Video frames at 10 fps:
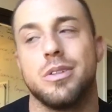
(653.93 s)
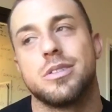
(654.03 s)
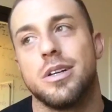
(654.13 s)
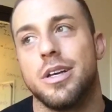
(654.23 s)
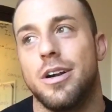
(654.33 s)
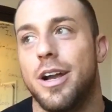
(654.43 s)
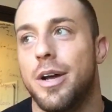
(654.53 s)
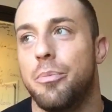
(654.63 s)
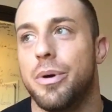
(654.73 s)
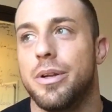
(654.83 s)
it's on the
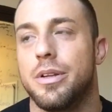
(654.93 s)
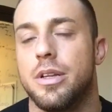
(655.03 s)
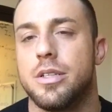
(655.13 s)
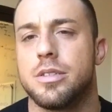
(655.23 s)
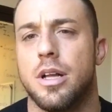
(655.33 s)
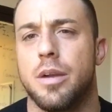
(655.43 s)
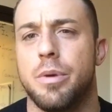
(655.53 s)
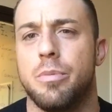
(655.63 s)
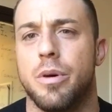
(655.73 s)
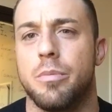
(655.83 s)
internet, but there's a lot of
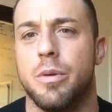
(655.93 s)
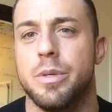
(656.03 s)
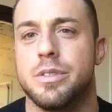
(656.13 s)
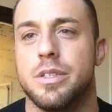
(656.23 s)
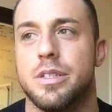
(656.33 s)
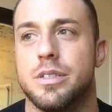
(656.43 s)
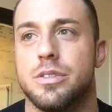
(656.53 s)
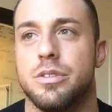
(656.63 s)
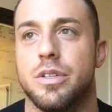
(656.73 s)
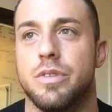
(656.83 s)
people I'm going to be sending this
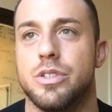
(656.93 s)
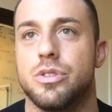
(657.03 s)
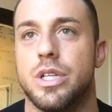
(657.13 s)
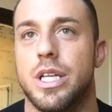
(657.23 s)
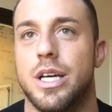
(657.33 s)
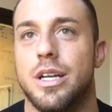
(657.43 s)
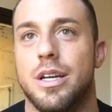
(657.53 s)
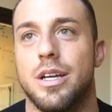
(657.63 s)
to individually that